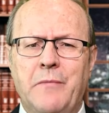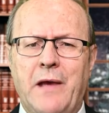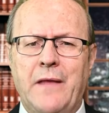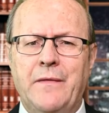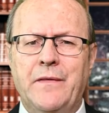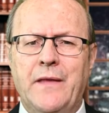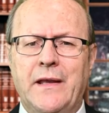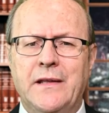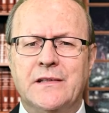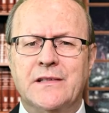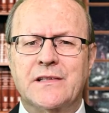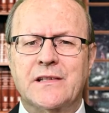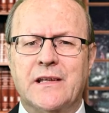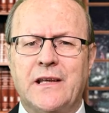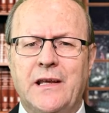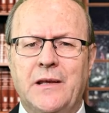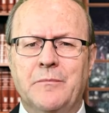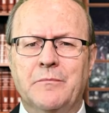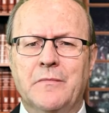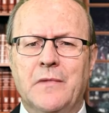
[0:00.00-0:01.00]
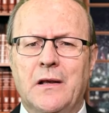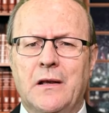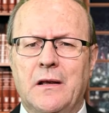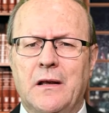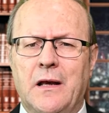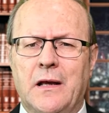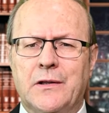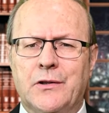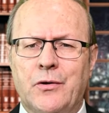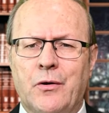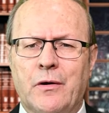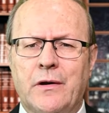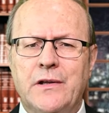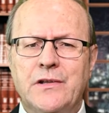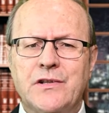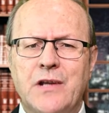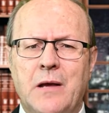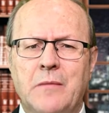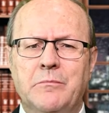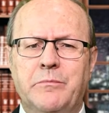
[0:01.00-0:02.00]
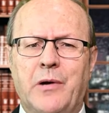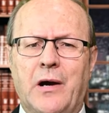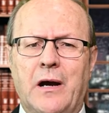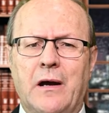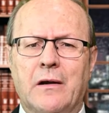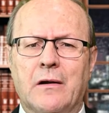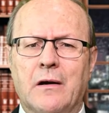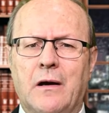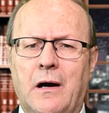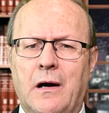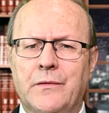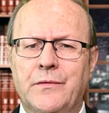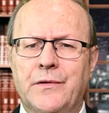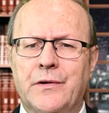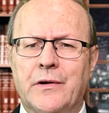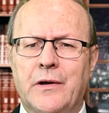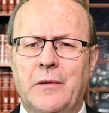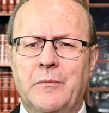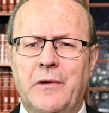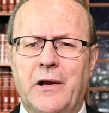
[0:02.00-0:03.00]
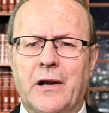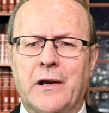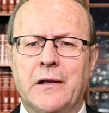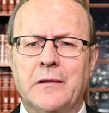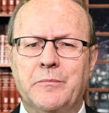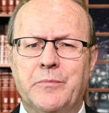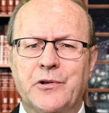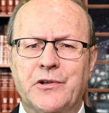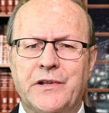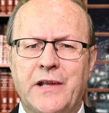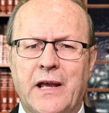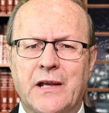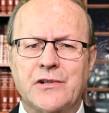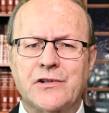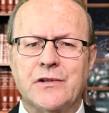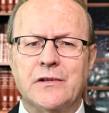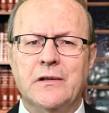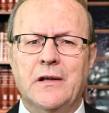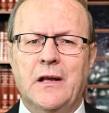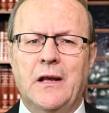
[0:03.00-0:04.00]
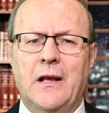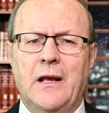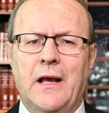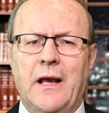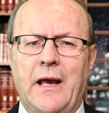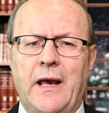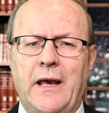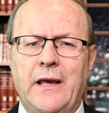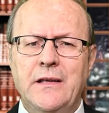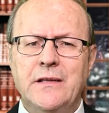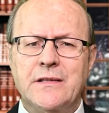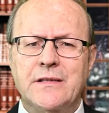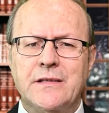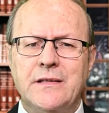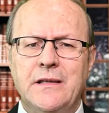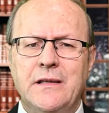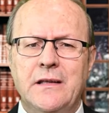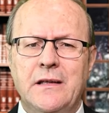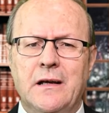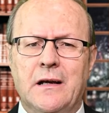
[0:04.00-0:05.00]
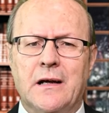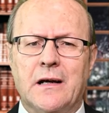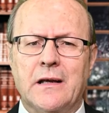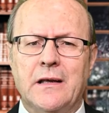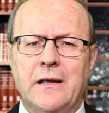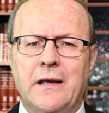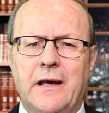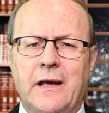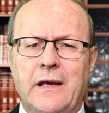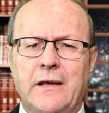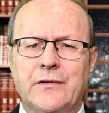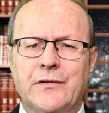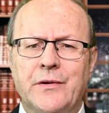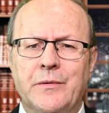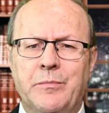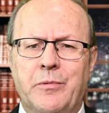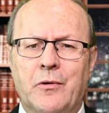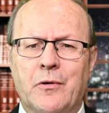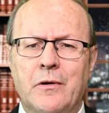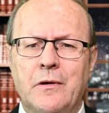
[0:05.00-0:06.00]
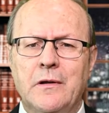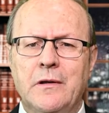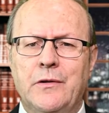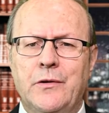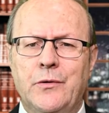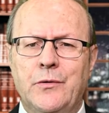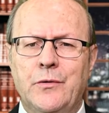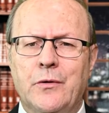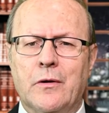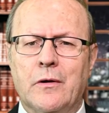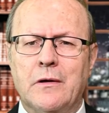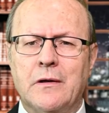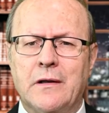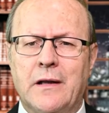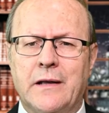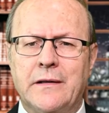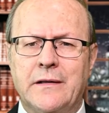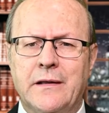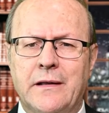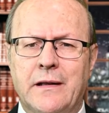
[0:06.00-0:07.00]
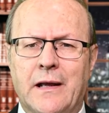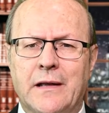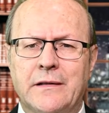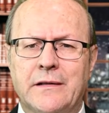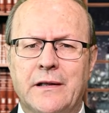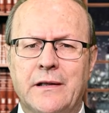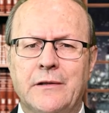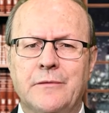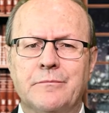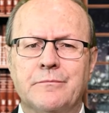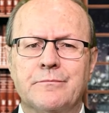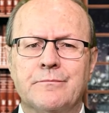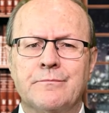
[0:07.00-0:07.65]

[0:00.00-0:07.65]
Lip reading: Mandate Scheme, a Turkish Empire under American Protection, ACIA Report, New York, 1919.